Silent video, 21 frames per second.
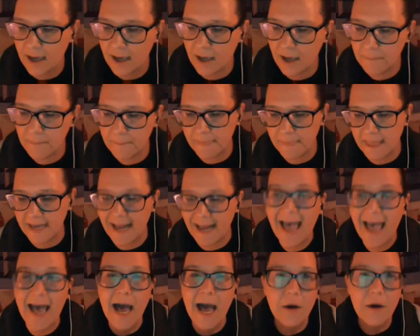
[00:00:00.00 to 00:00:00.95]

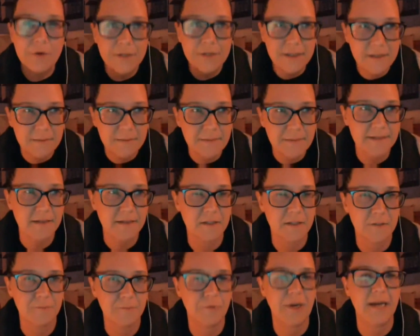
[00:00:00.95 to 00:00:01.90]
And how did the
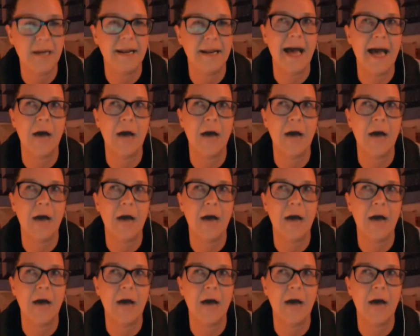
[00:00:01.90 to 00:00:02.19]
message spread?